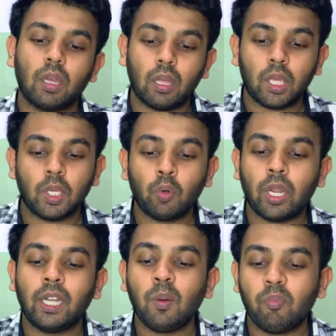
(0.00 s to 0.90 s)
uh, you would
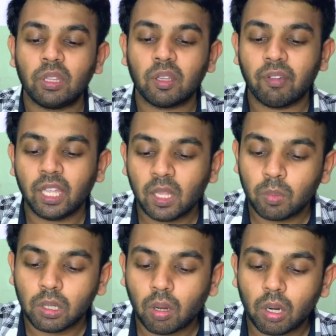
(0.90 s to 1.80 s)
end up with a
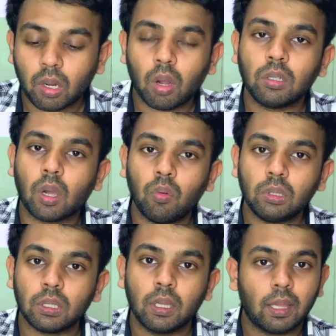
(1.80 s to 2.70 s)
variable called odd count
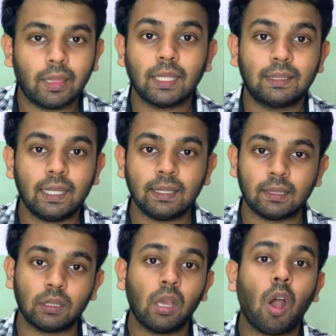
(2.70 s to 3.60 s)
that
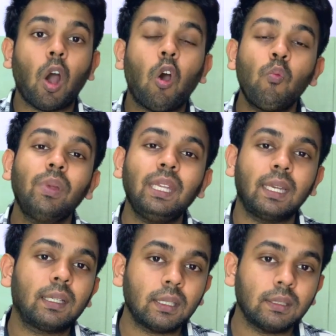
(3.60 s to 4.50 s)
says how many
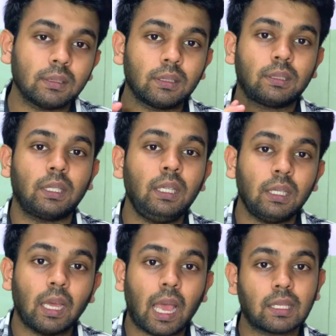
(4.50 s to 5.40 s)
letters in the string
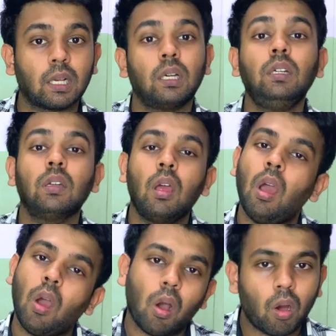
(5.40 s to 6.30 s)
has occurred
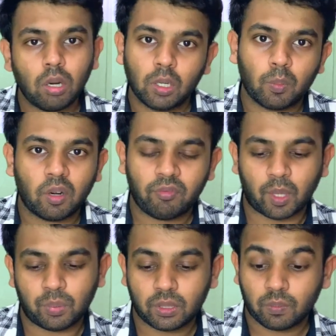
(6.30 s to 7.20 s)
odd number of
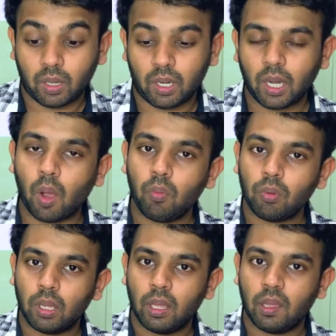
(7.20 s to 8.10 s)
times. Now
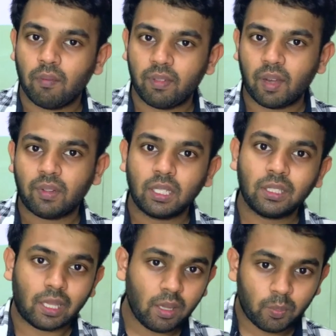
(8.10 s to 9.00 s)
we have done
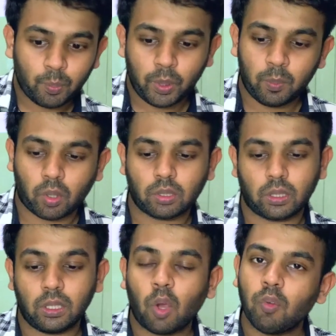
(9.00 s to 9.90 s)
the
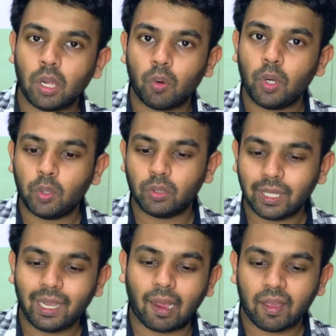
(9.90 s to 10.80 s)
pre-processing. Now we are going to
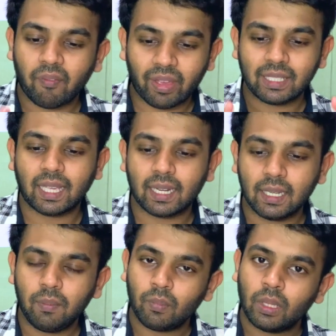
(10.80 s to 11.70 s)
check if
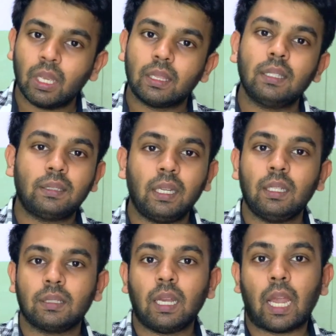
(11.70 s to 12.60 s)
exactly this string
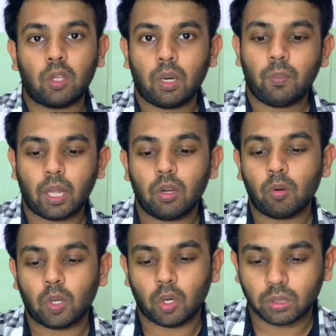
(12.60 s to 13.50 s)
is an anagram
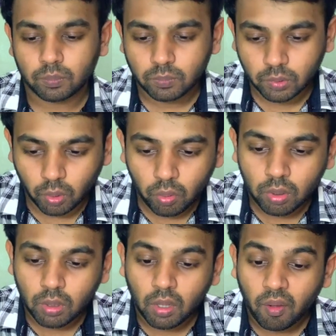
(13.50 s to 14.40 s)
palindrome or not.
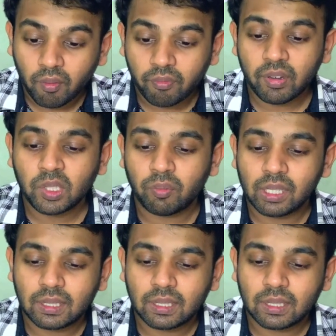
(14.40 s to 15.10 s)
So first we'll